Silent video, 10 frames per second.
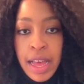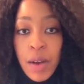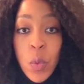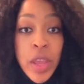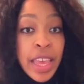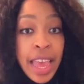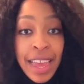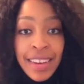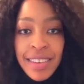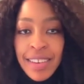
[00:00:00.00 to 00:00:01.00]

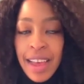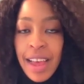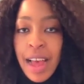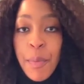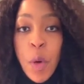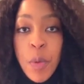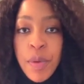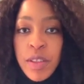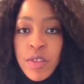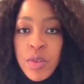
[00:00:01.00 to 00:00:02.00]
weekend. I'm
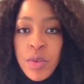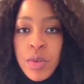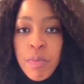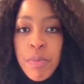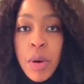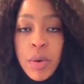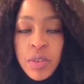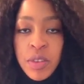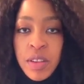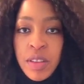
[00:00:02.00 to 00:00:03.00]
hoping to
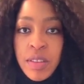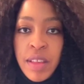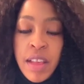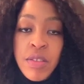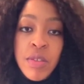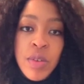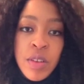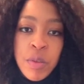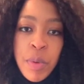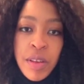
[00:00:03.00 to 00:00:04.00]
post this as soon
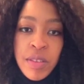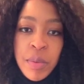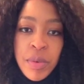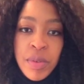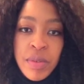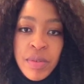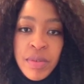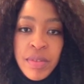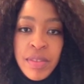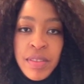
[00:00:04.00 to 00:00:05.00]
as possible.
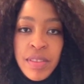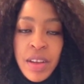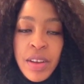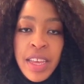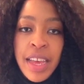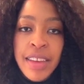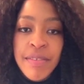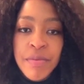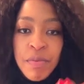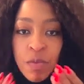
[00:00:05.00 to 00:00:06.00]
Okay.
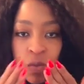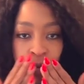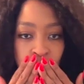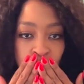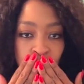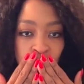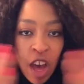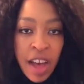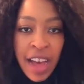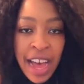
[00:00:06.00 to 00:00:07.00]

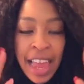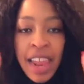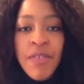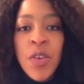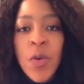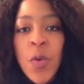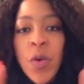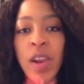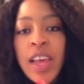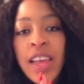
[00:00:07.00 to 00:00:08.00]
I love you
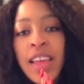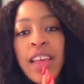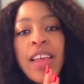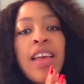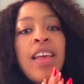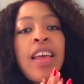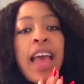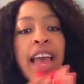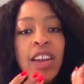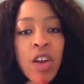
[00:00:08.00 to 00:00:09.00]
all,
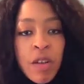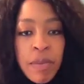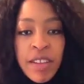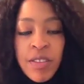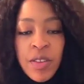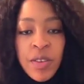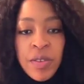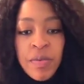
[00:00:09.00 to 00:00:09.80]
and God bless you.